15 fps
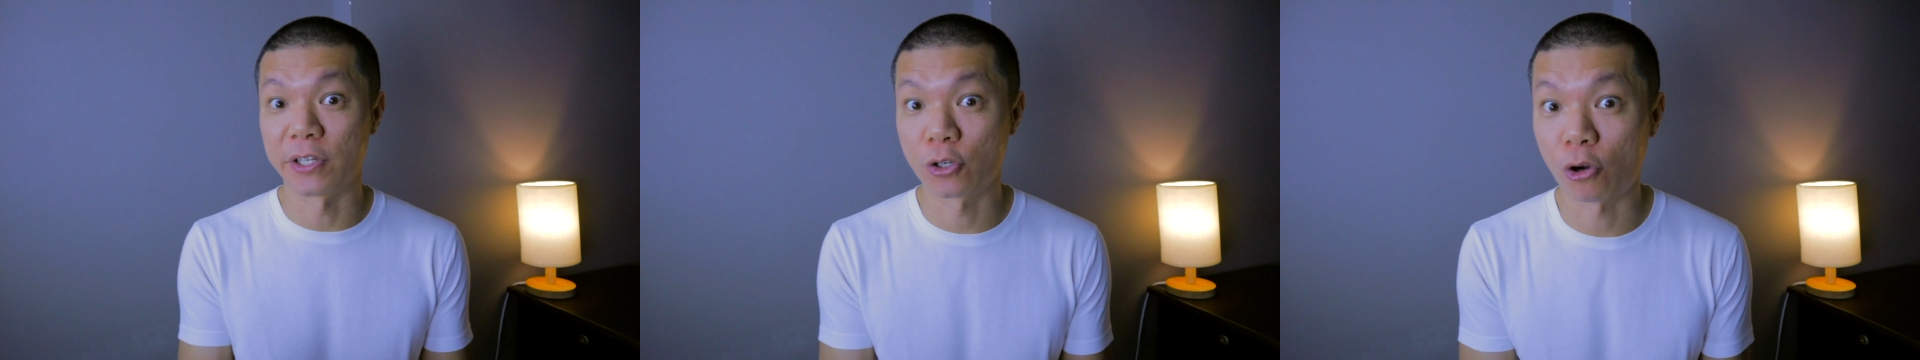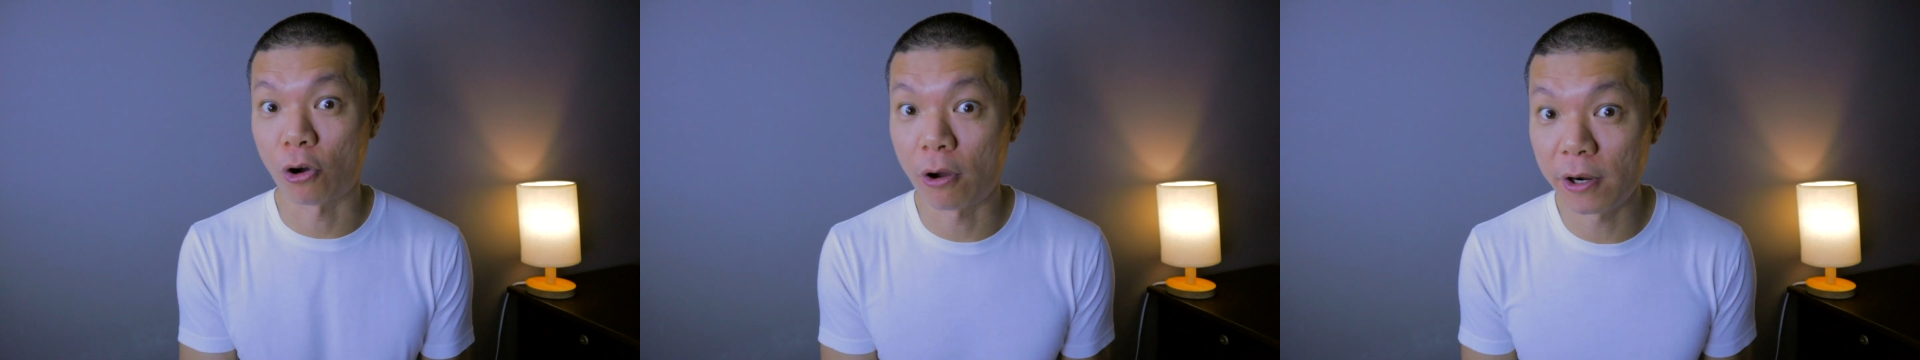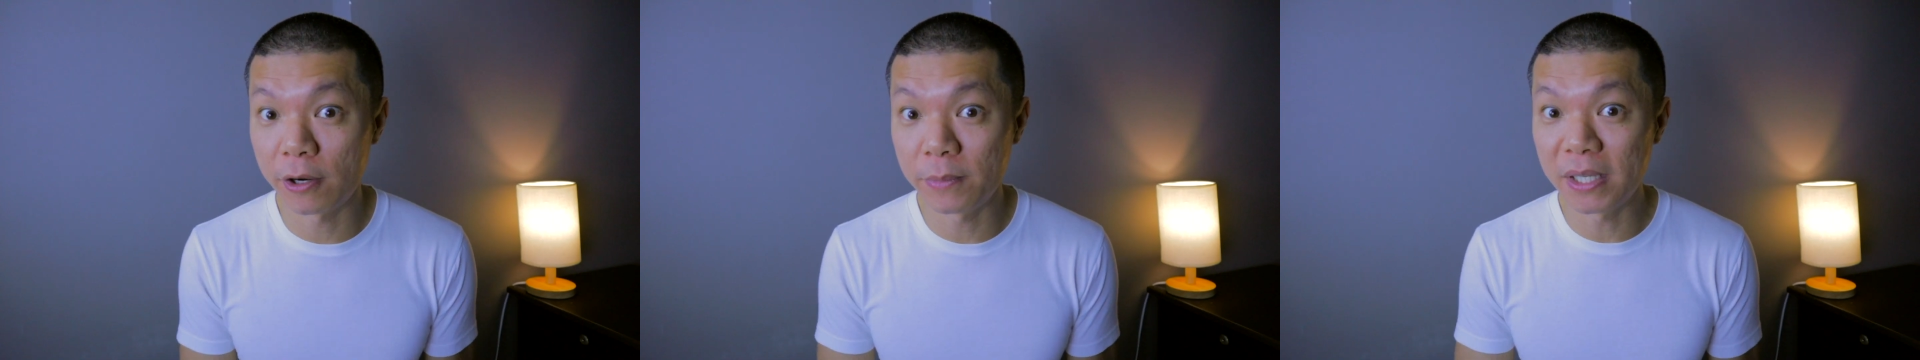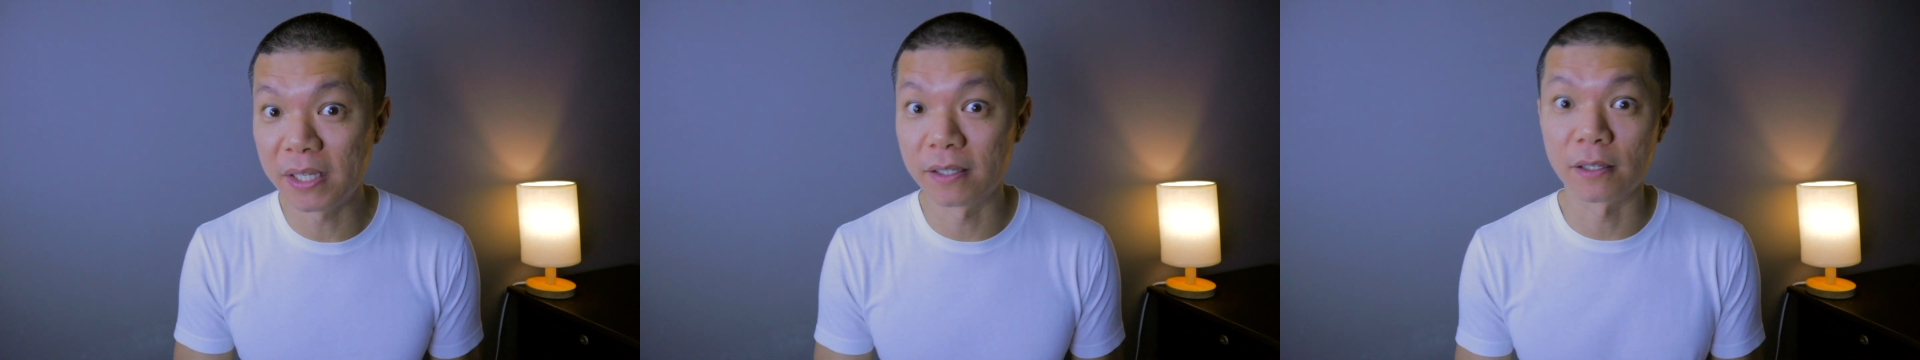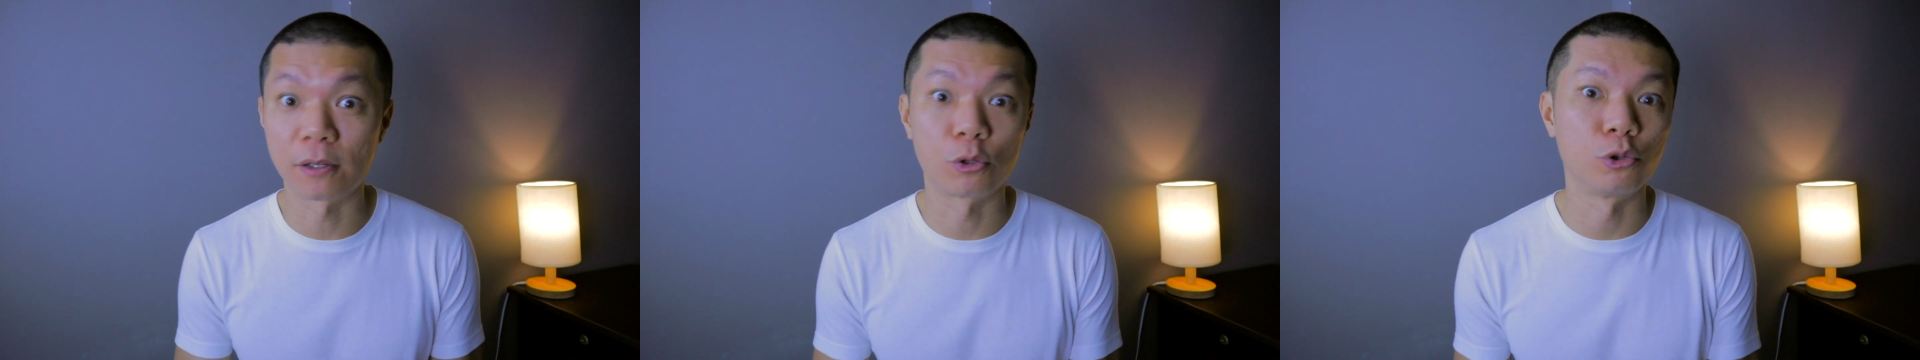economy
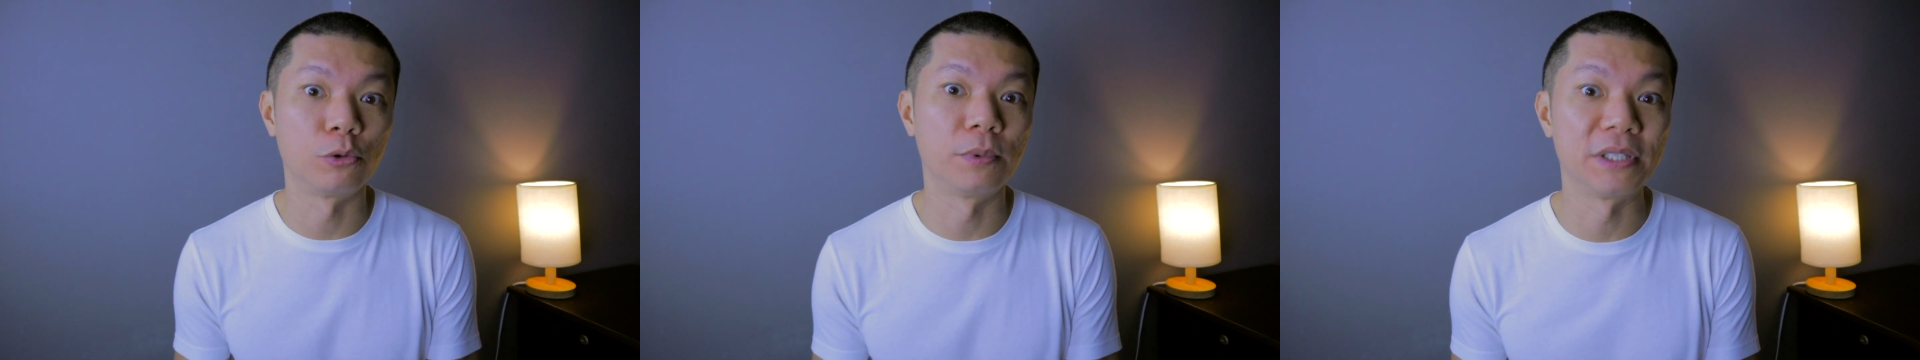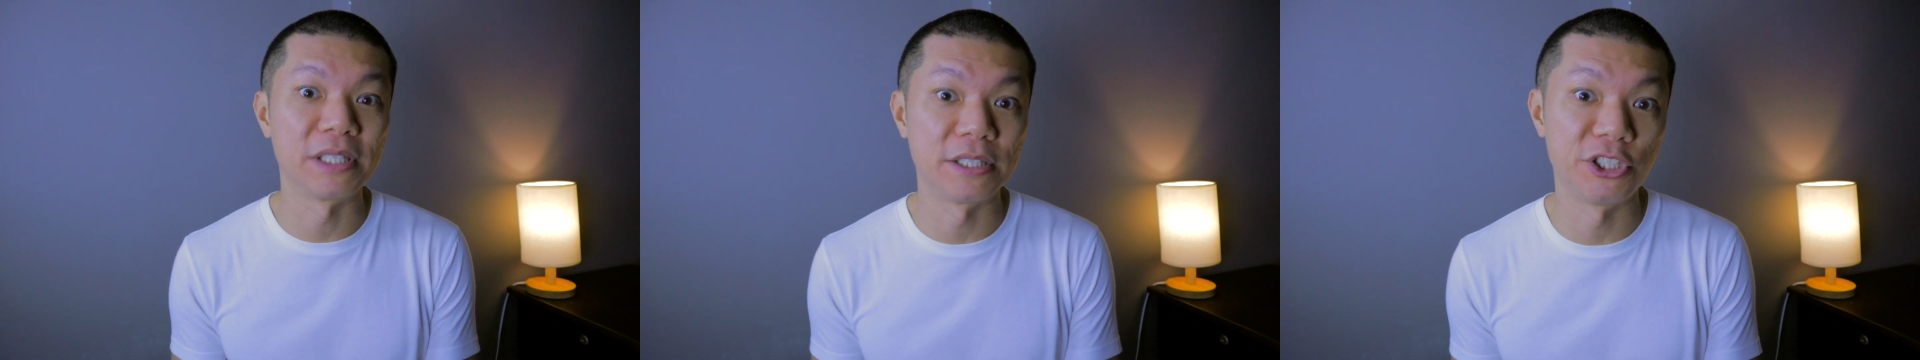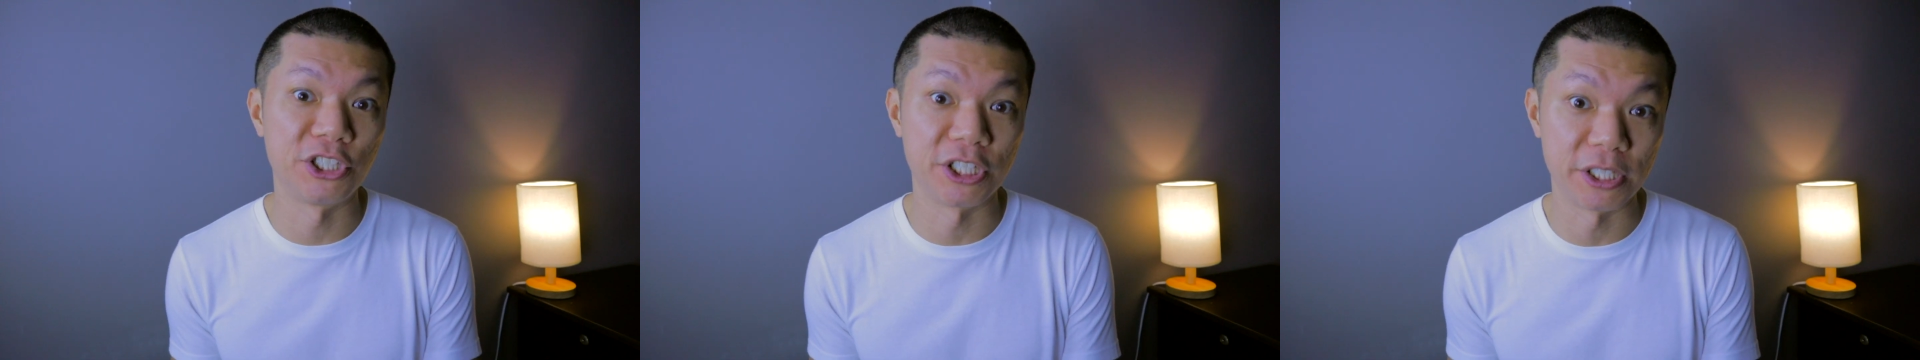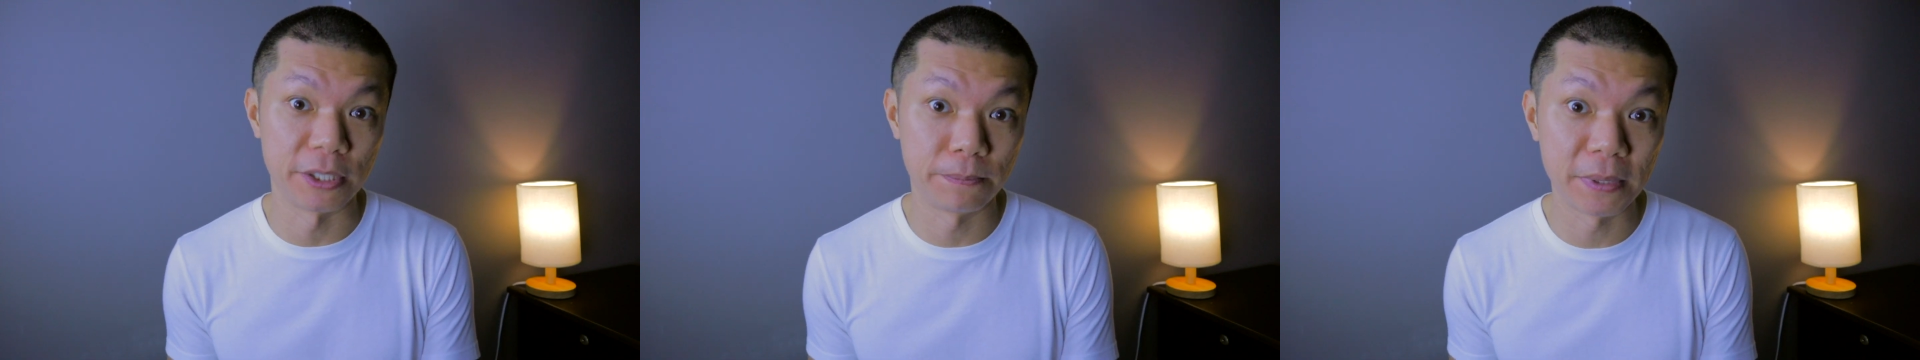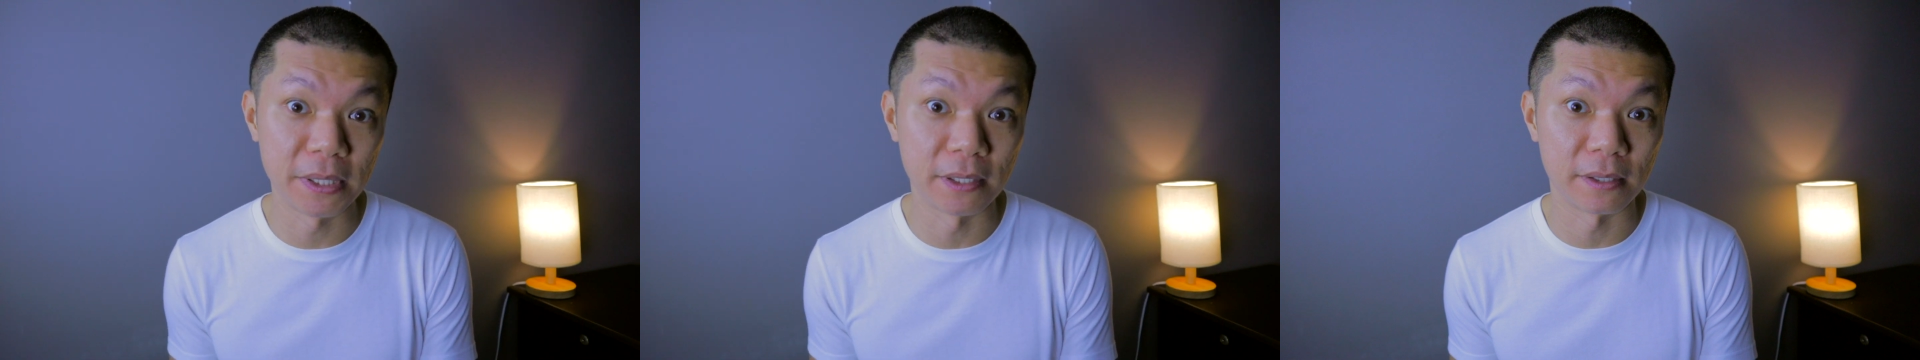in the global G D
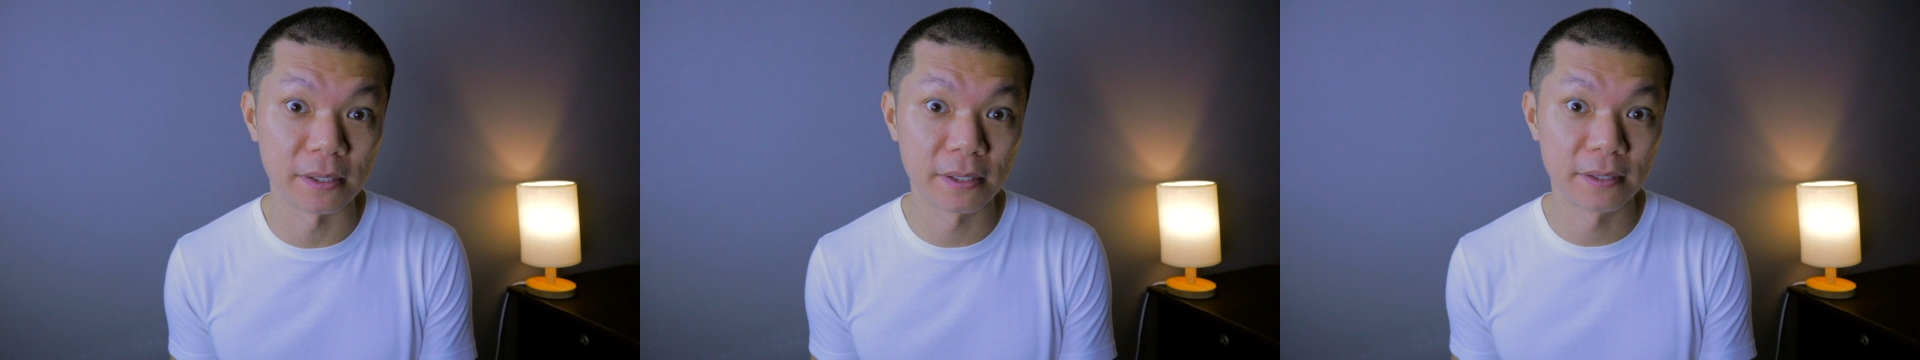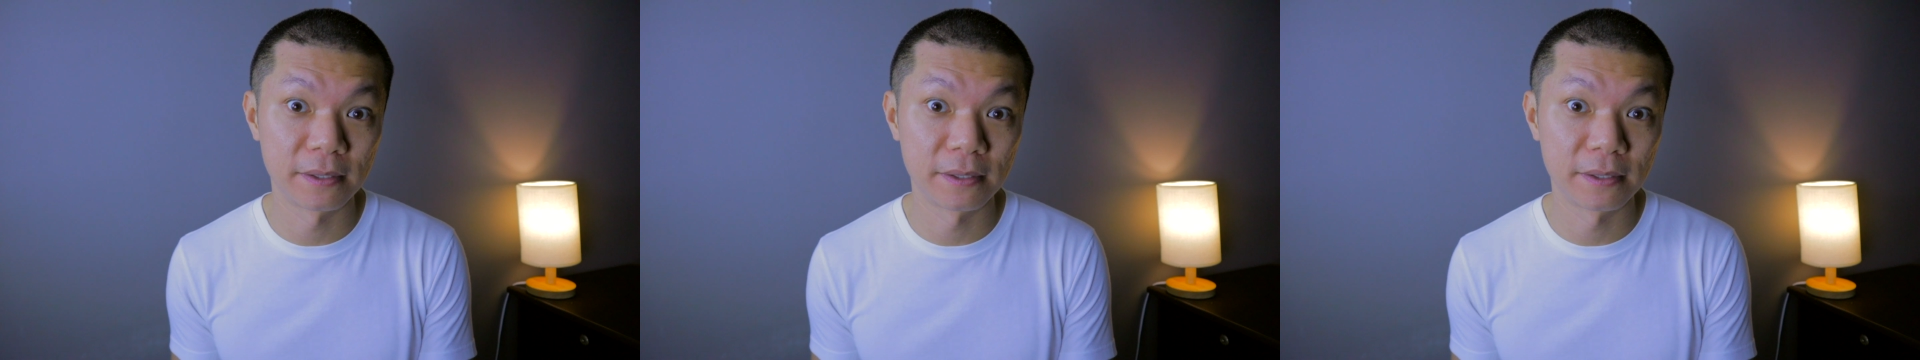P.